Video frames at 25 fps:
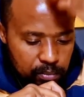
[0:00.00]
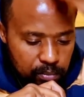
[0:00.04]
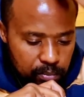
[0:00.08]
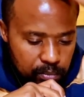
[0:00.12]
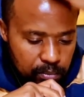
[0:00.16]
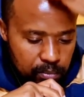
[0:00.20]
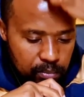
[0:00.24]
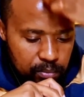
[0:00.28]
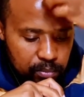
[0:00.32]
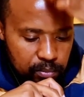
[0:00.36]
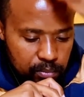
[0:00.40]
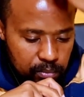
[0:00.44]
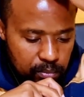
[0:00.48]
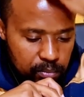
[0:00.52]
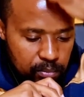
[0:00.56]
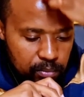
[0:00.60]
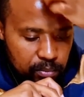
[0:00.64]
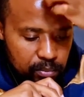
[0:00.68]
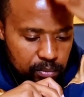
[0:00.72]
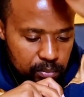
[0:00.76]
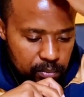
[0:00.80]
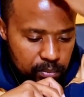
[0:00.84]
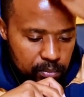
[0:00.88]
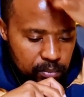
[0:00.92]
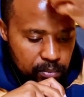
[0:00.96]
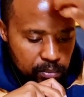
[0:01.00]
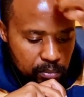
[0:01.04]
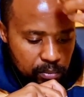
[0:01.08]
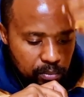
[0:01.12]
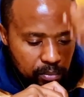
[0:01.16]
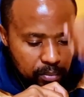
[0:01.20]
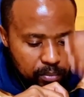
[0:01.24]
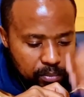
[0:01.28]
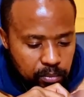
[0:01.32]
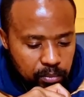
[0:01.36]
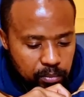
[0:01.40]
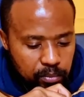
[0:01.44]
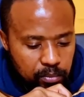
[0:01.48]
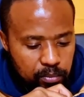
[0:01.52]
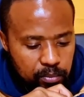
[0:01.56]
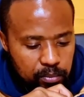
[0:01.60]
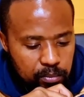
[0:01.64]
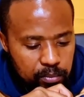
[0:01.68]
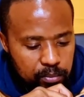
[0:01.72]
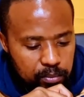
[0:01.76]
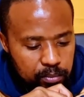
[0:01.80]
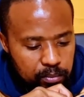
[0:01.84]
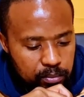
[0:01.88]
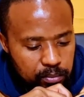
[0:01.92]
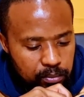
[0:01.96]
The book of Mark chapter 4 verse
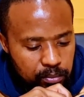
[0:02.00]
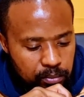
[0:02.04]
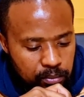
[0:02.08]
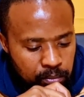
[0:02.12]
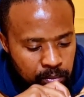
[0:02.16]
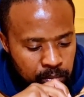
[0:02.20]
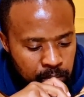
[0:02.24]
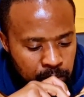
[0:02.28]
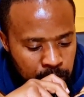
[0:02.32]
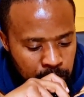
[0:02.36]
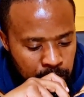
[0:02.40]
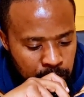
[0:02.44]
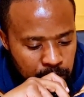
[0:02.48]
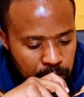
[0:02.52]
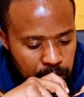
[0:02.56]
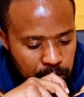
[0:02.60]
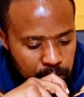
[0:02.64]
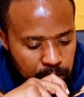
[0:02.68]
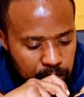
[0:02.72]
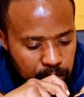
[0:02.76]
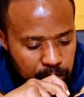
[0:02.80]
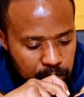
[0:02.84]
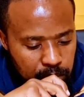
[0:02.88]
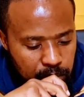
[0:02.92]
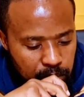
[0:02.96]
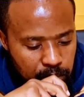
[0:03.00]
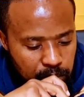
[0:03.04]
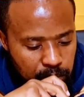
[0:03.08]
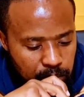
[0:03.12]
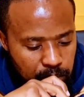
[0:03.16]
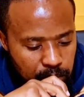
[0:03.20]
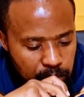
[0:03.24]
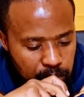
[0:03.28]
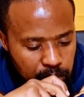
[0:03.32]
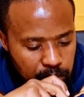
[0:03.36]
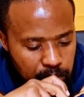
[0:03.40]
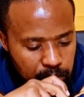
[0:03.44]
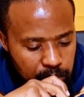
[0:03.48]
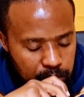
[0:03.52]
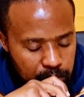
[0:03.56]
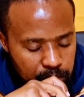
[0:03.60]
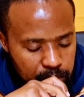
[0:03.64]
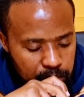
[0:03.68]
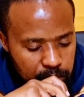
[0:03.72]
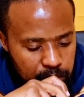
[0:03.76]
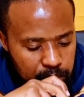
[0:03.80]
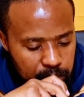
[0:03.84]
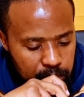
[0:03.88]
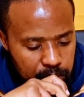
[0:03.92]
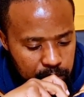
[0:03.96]
18. Mm -hmm. And
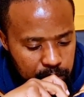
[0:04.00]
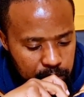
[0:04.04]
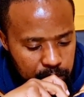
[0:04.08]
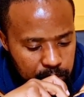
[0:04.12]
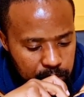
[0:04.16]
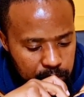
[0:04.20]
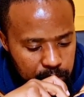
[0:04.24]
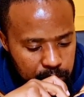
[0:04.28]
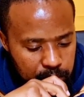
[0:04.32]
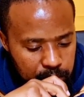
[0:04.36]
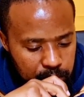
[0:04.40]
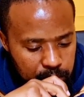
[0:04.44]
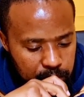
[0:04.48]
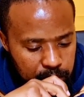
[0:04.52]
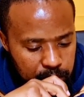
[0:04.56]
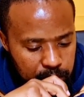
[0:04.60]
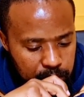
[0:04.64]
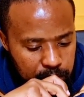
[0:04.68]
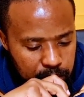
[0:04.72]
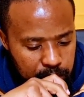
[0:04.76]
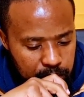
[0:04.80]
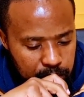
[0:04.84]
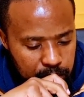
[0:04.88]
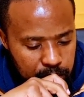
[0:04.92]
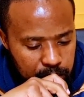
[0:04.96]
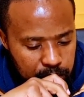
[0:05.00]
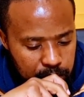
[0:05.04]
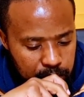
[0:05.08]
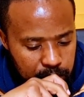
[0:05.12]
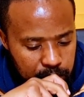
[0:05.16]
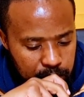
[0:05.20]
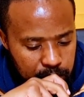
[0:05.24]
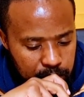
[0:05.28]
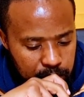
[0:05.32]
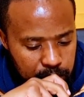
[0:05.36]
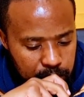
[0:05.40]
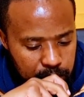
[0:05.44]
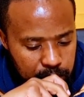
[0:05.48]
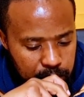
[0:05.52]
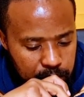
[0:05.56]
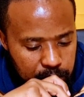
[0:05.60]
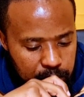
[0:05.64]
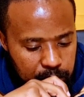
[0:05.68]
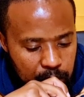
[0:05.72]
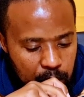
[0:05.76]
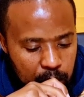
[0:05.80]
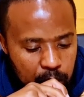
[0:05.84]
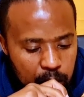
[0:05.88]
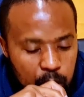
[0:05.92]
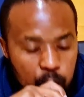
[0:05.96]
these are they which are sown among
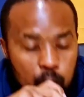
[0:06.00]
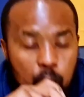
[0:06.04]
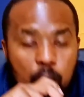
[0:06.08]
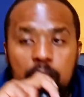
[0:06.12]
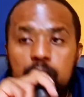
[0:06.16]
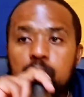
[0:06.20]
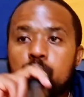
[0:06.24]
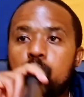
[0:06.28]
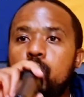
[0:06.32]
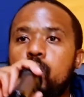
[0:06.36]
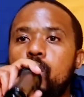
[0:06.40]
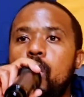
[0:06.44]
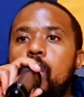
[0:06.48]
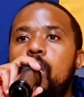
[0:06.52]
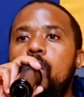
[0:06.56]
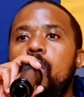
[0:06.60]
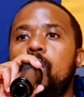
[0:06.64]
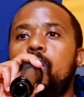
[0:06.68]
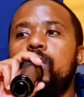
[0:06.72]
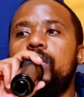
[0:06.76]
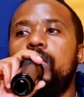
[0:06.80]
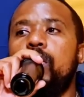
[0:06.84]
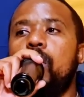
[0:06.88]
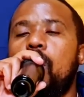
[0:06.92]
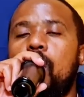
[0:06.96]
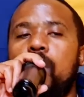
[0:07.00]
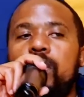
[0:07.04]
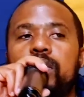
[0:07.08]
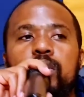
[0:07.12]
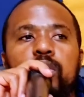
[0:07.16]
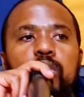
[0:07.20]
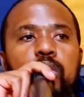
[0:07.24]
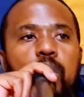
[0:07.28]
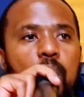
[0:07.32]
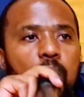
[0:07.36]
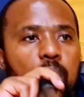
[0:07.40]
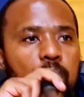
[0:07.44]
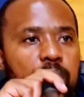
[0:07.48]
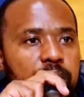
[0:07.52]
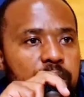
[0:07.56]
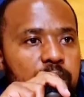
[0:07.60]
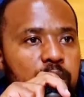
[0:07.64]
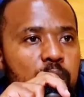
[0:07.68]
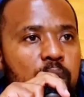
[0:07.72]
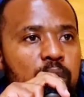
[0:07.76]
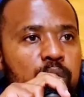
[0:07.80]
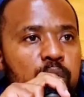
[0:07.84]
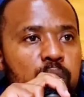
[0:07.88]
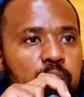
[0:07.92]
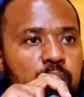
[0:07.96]
thorns. You are sown on
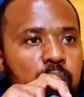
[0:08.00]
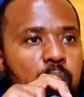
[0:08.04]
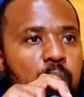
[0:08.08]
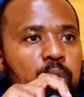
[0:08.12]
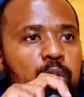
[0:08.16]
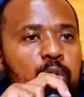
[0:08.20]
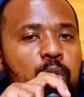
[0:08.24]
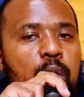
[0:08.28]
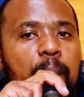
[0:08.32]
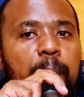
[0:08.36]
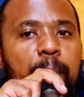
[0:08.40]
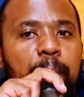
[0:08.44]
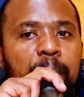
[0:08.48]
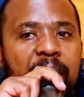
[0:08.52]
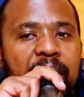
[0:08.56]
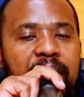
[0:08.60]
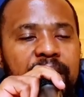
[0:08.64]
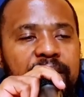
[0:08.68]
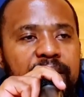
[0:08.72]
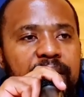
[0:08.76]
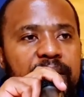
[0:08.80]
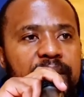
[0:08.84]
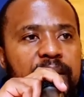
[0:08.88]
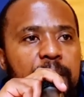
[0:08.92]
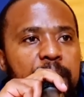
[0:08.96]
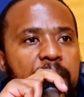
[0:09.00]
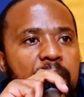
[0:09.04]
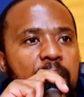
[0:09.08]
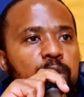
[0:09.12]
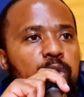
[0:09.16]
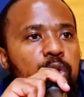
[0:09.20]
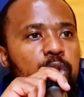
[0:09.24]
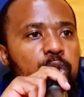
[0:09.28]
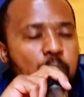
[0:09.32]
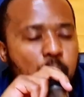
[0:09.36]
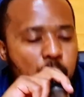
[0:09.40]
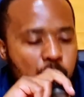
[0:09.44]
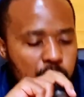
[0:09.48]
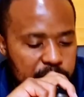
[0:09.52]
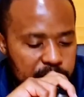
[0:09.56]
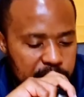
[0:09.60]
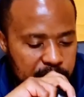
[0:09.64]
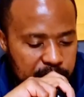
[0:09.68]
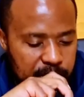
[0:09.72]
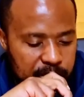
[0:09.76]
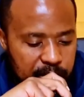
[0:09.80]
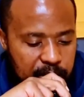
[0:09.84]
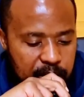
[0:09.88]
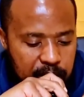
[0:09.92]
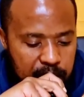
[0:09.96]
thorns. You are sown, you are planted among
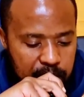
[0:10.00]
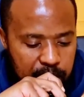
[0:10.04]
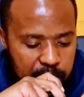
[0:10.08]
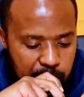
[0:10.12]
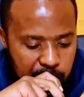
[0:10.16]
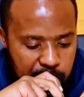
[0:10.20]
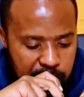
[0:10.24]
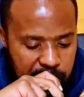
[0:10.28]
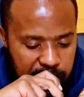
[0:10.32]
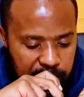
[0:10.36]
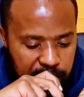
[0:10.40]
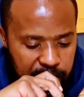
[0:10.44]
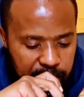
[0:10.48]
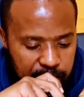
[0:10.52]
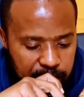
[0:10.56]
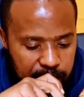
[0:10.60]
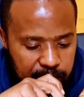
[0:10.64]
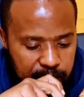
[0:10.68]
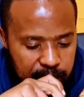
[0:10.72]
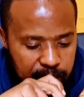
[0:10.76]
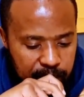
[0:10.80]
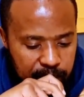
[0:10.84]
thorns. Read.